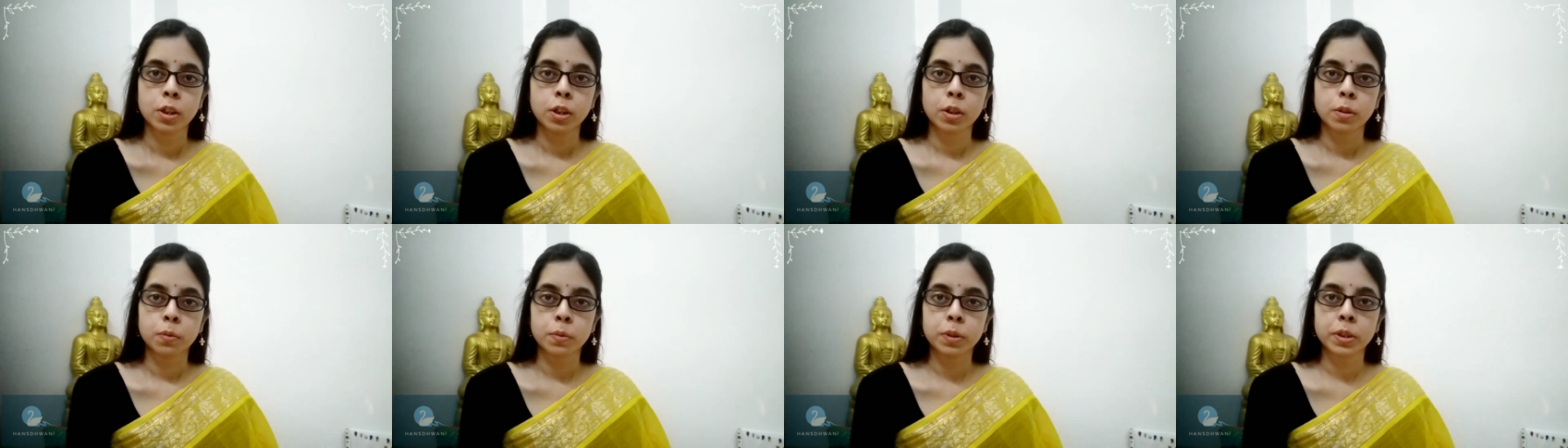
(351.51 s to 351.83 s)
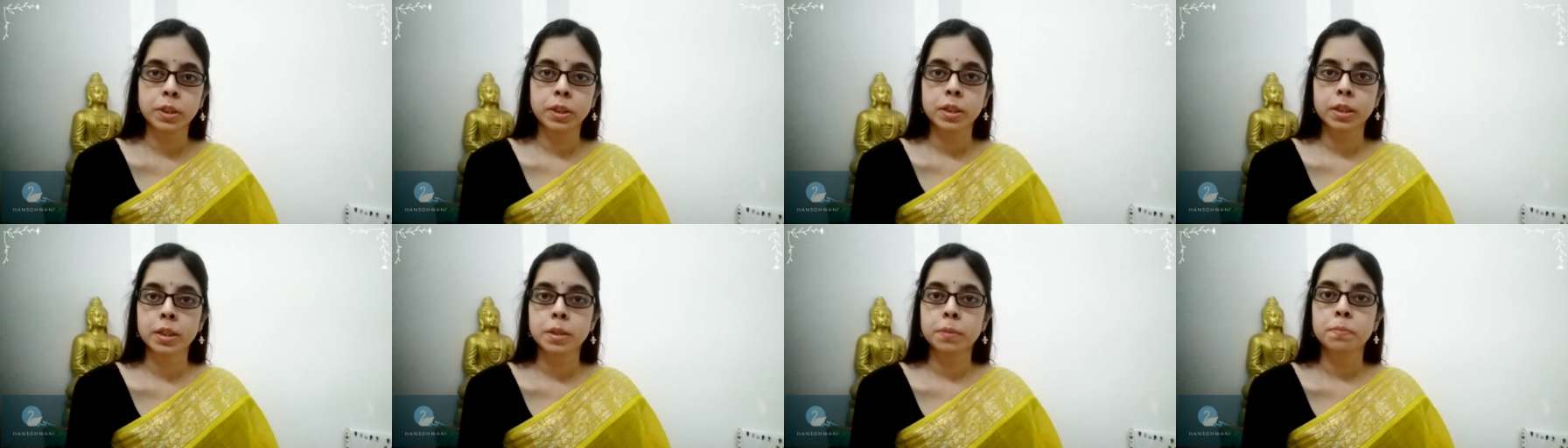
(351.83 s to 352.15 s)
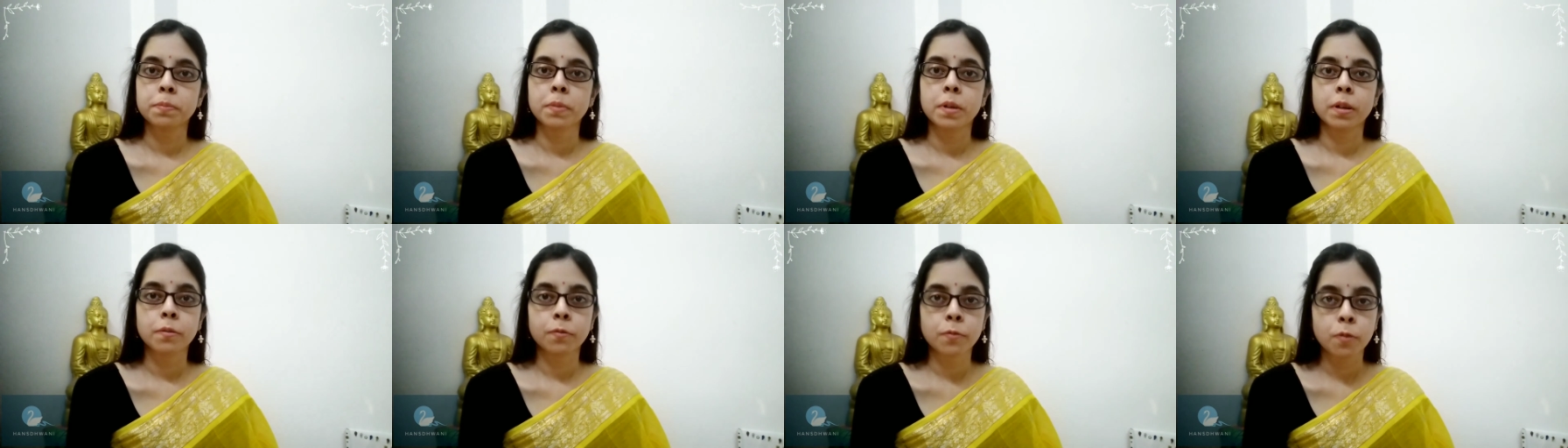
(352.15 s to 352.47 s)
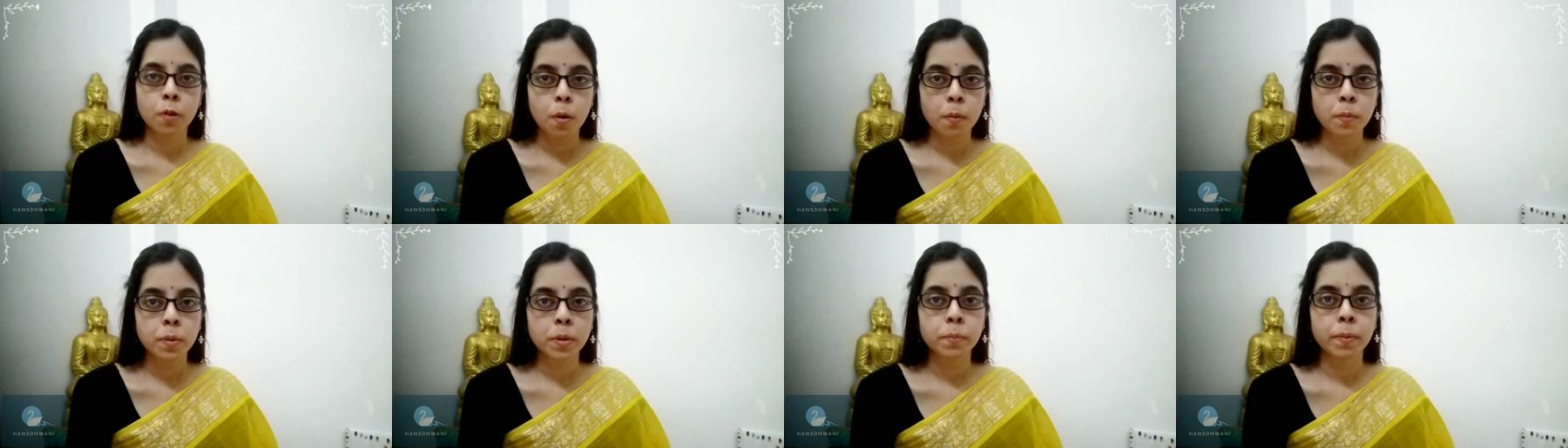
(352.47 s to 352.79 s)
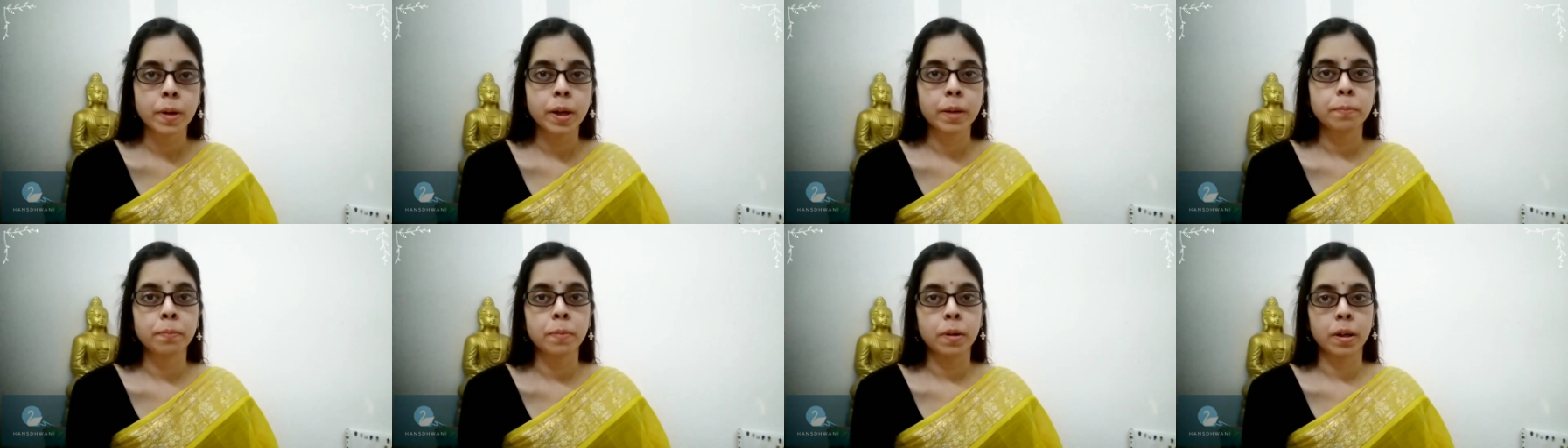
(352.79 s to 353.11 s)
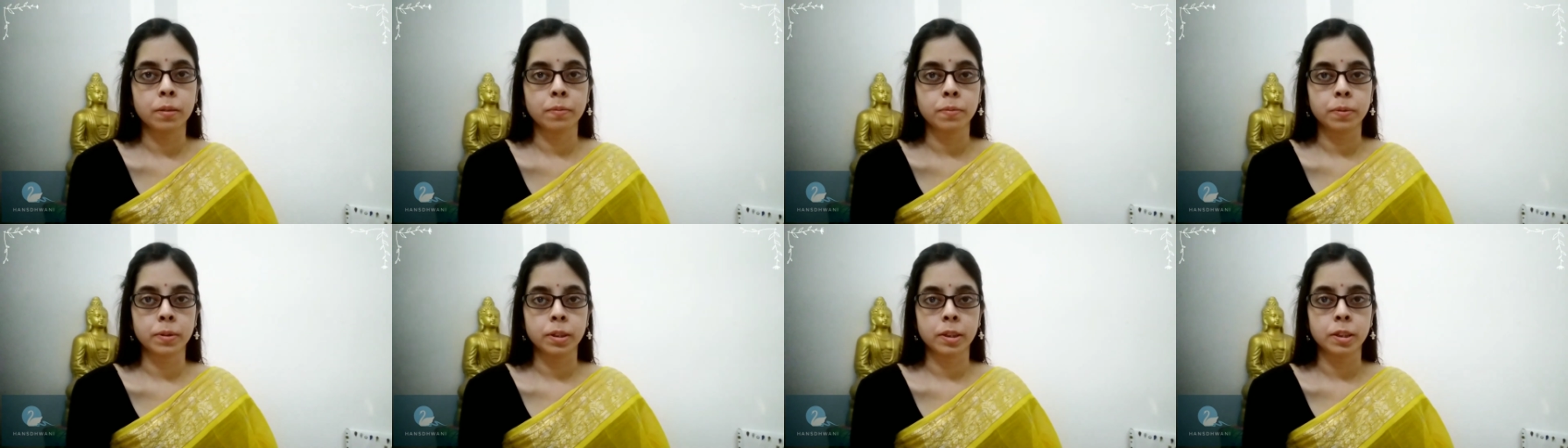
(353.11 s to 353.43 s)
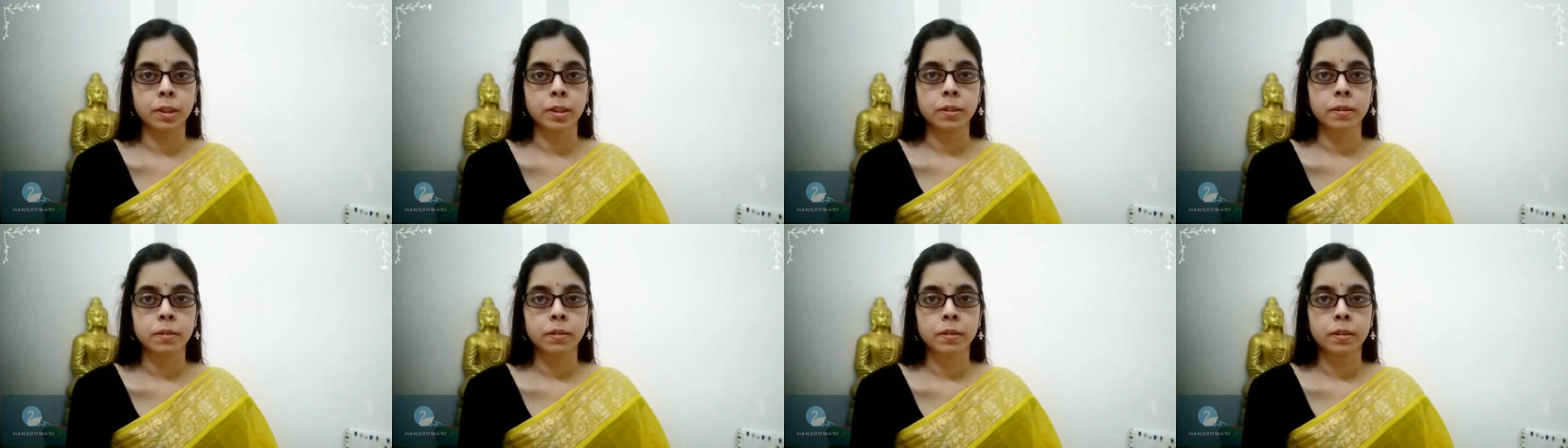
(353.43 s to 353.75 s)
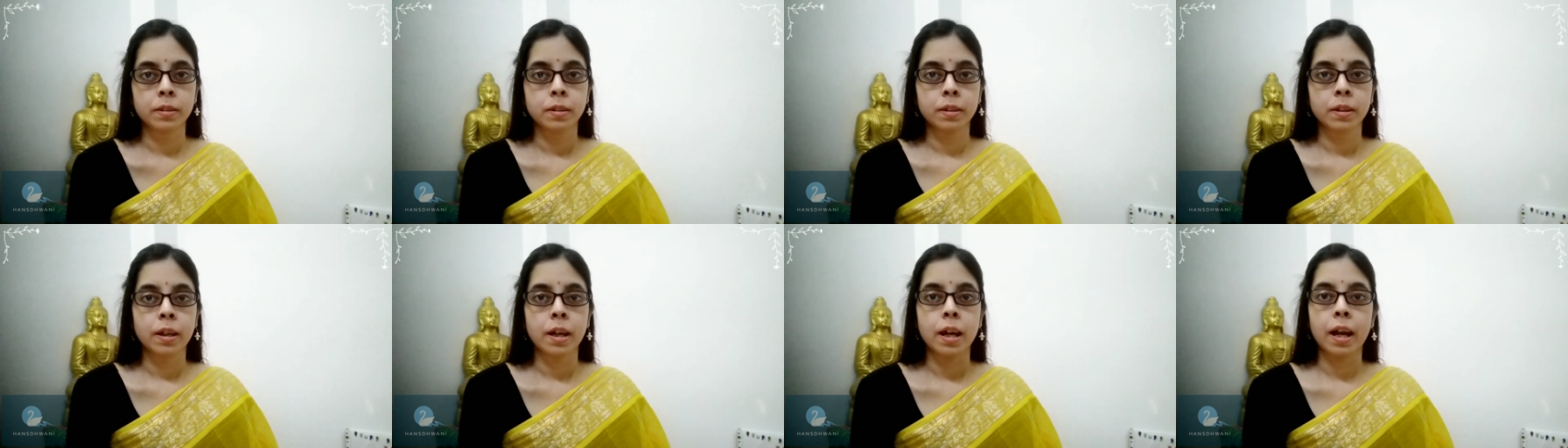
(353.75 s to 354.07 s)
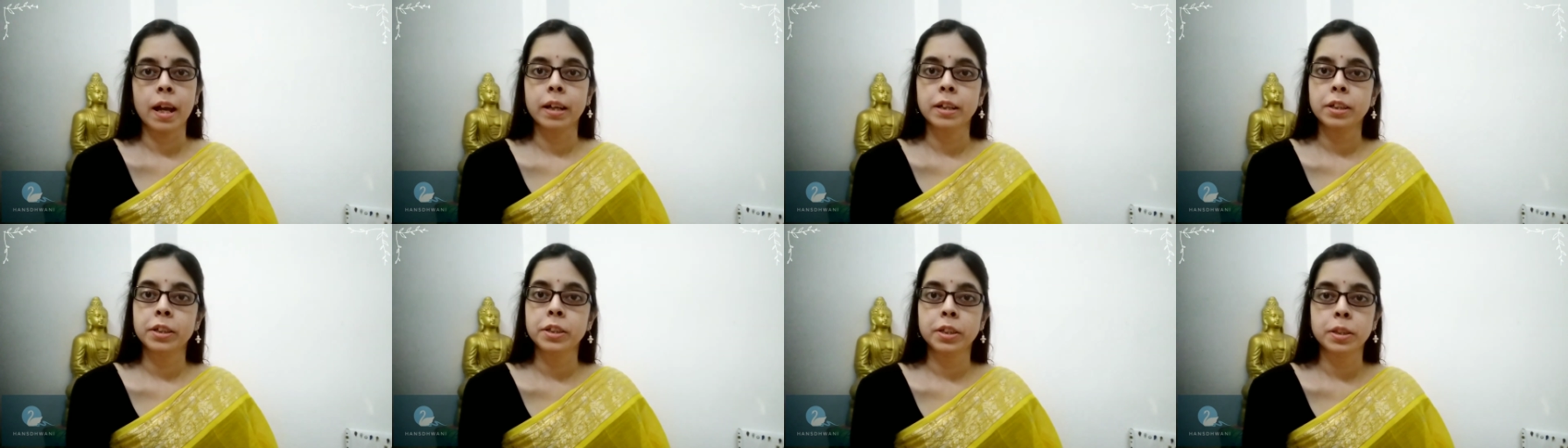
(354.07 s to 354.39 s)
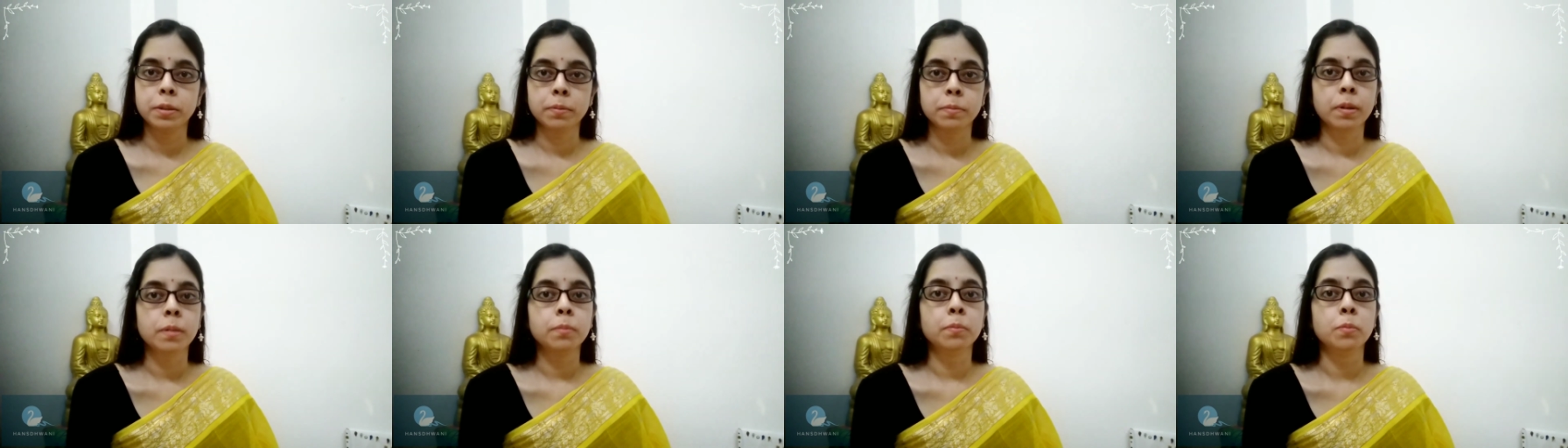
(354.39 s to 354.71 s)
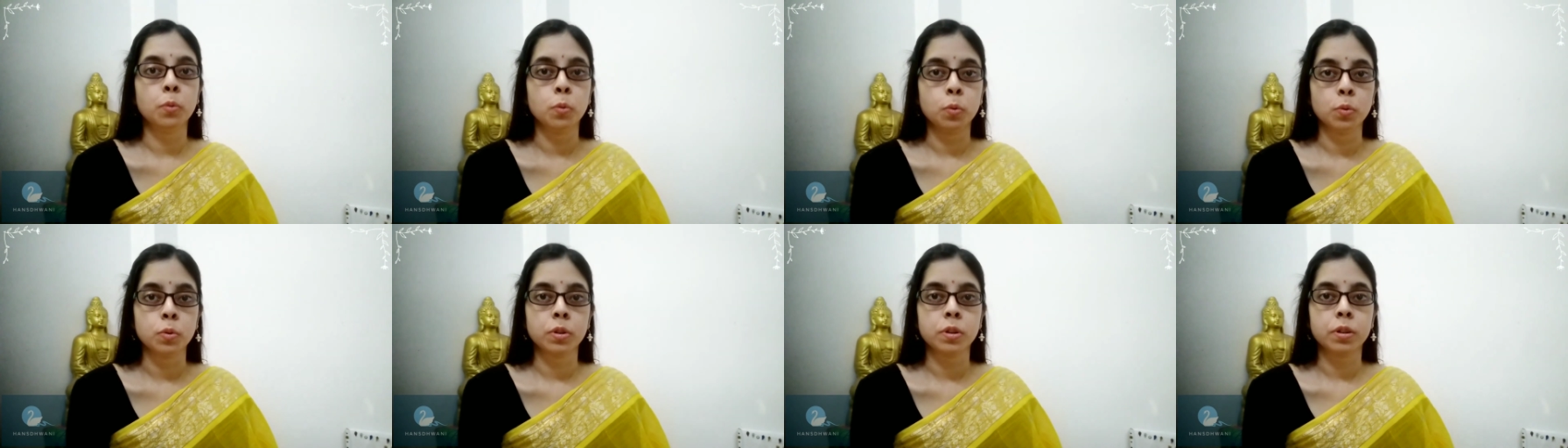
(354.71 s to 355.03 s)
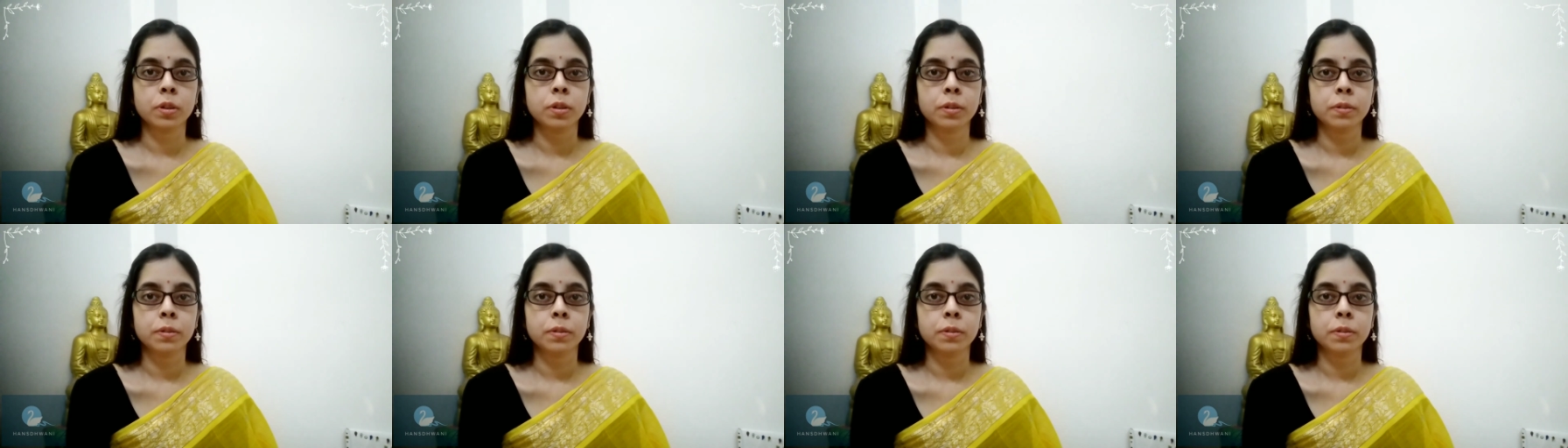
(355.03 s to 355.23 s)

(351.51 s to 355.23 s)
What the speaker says: which is performed by Parvati and Shiva both.